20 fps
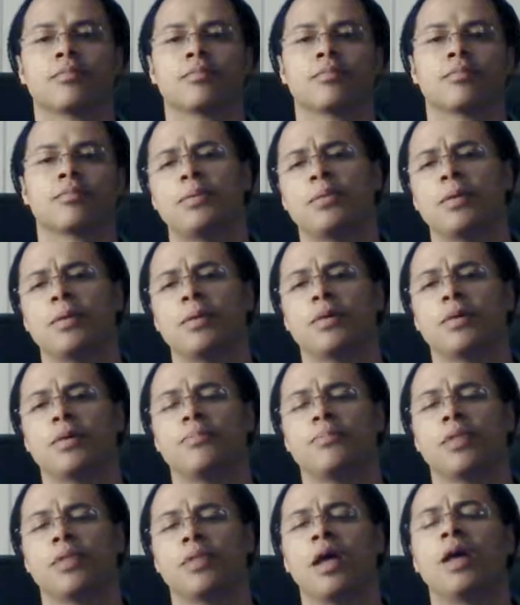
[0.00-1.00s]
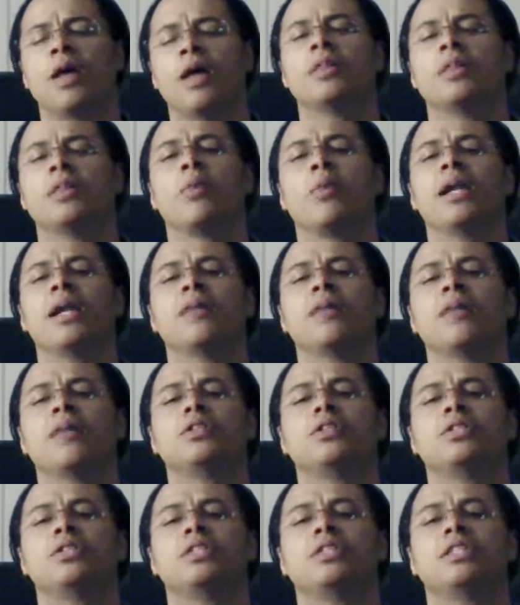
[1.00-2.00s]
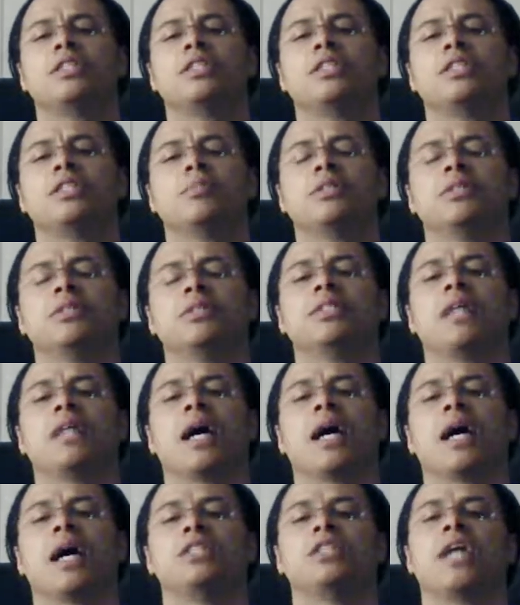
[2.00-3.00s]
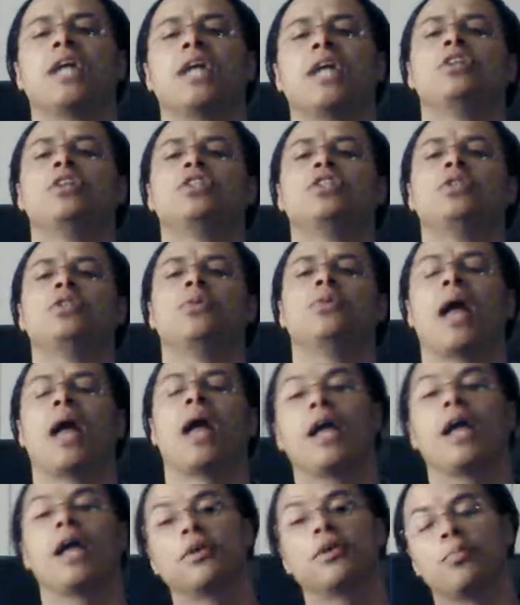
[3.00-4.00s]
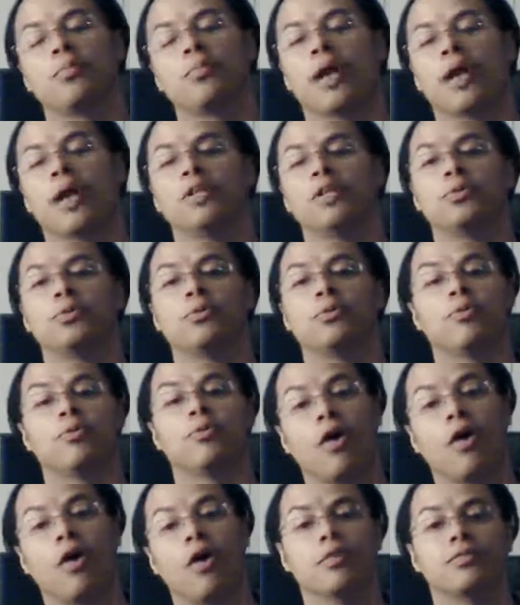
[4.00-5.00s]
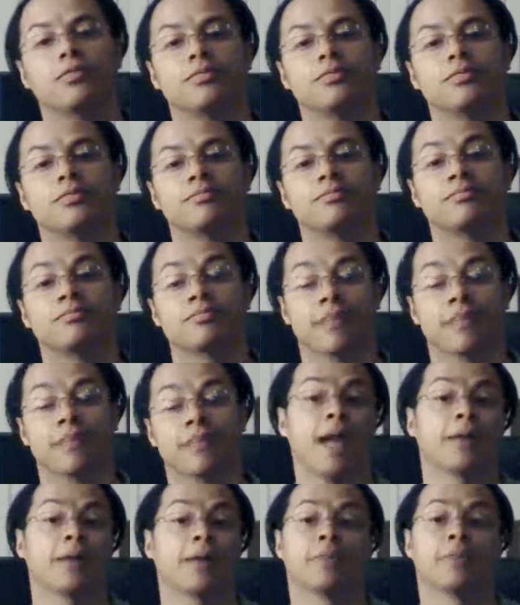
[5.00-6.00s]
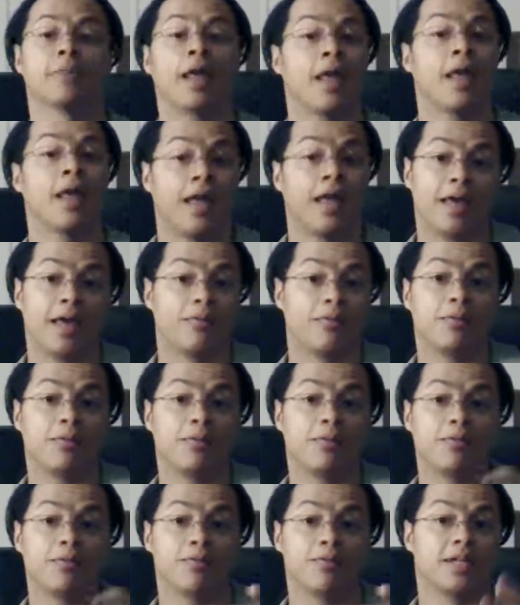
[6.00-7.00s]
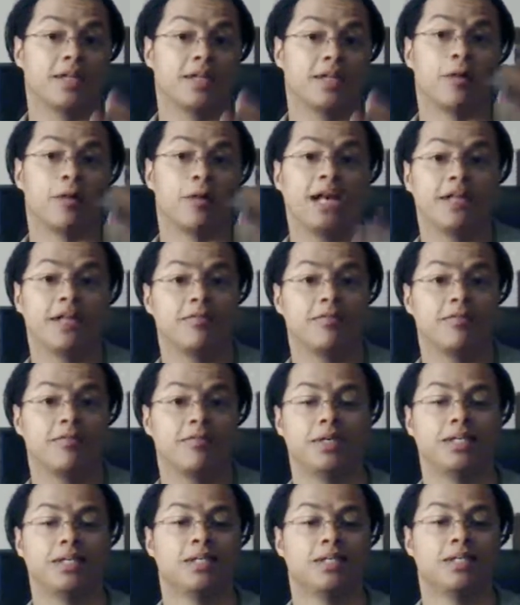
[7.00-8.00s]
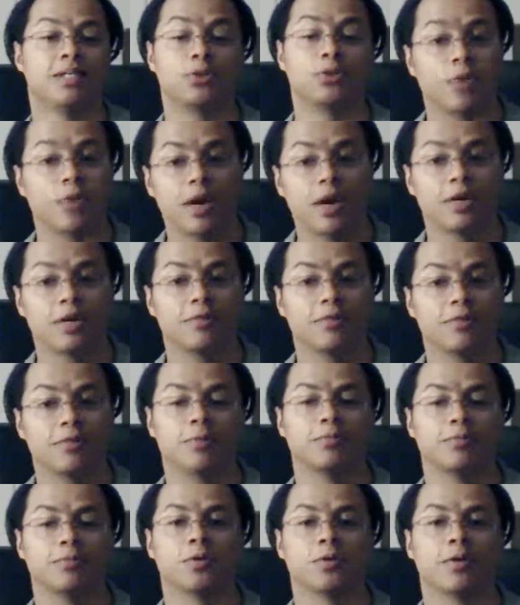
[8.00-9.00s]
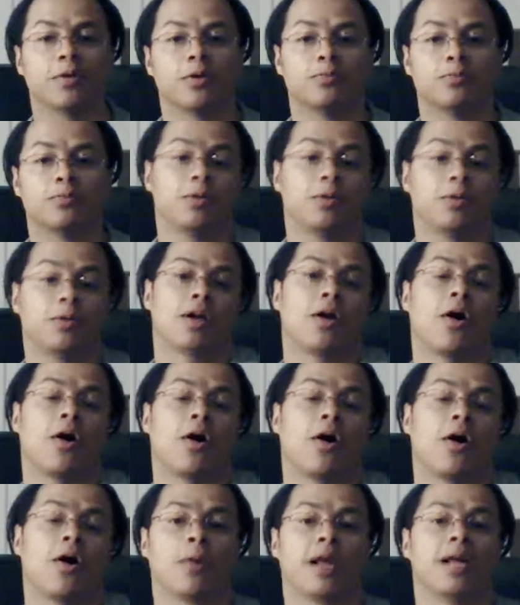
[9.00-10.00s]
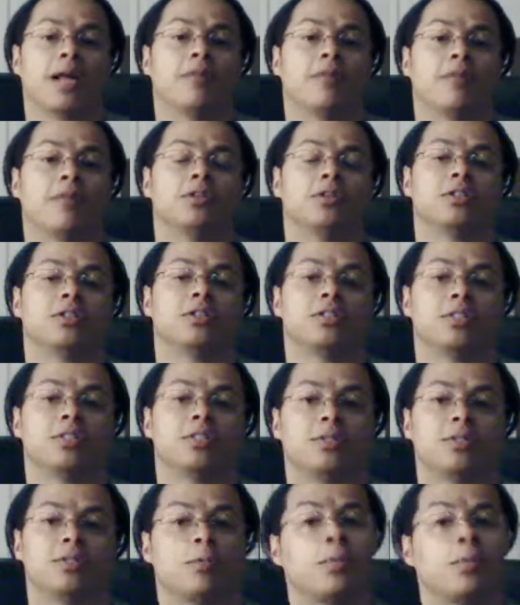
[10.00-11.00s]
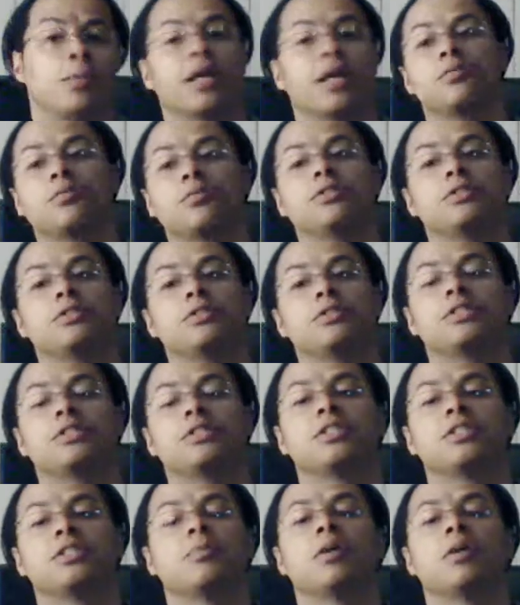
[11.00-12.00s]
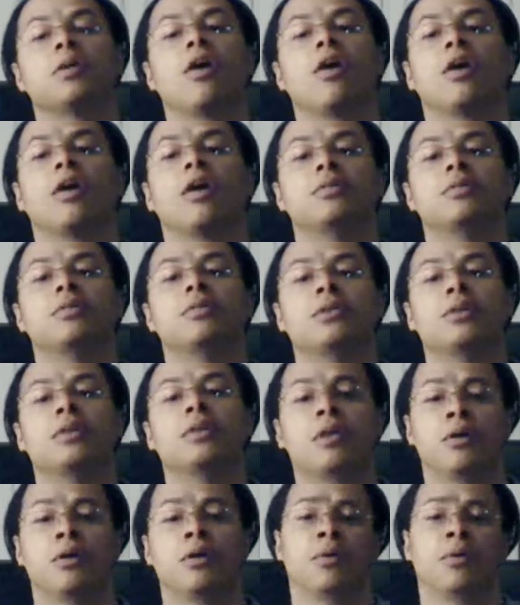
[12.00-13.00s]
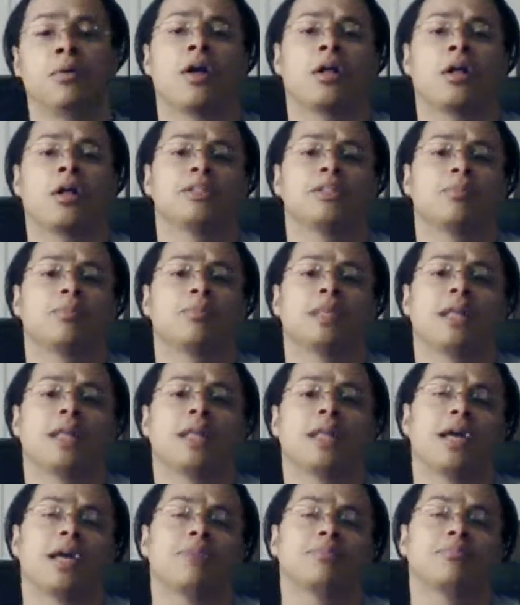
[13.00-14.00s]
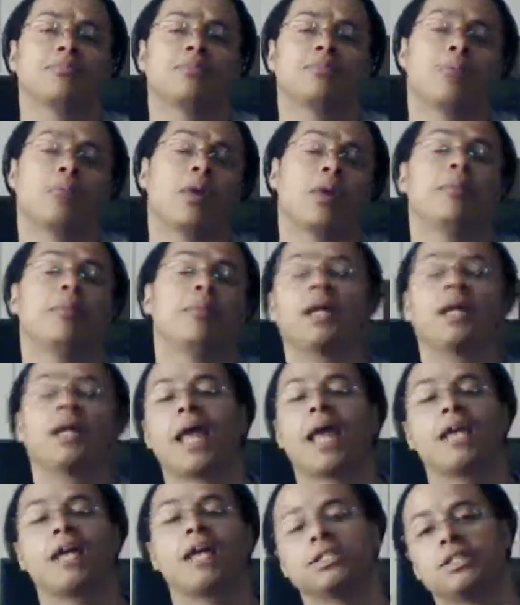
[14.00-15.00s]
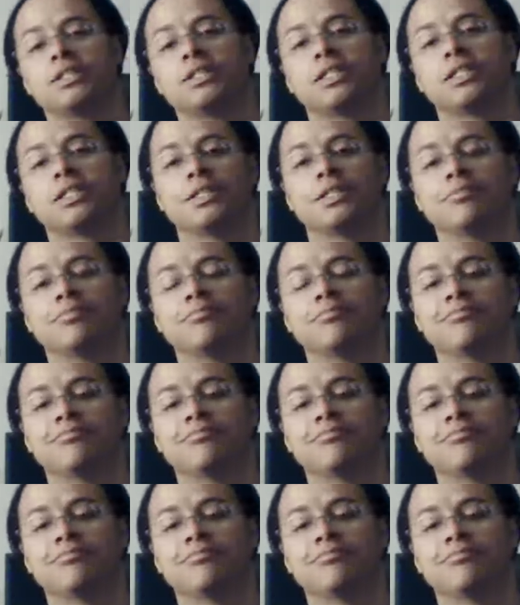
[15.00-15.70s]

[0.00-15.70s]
Remember, the Brain Evolution System is designed to challenge you and your brain to evolve. Heck, if we meant for the Brainwave to be a drug of some sort, we wouldn't call the Brain Evolution System the Brain Evolution System at all. We'd call it something like the Brain Medication System.